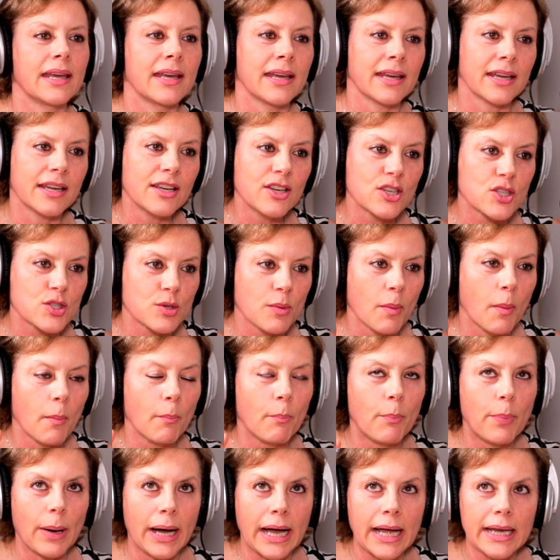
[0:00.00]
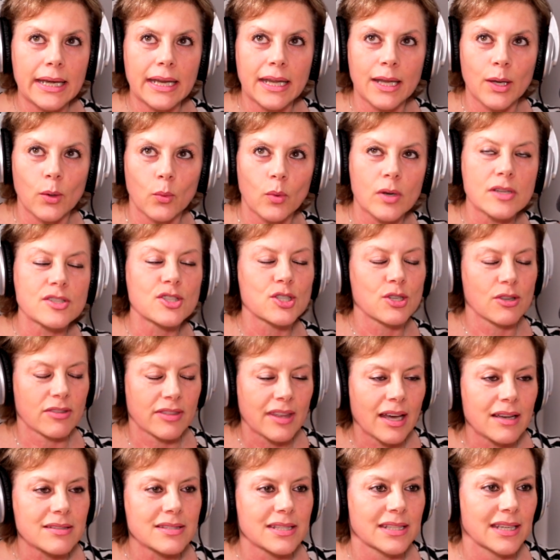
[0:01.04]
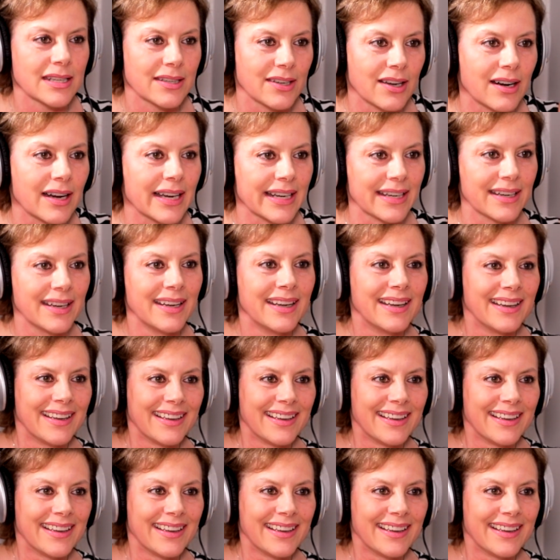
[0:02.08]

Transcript: age, but it was 2009.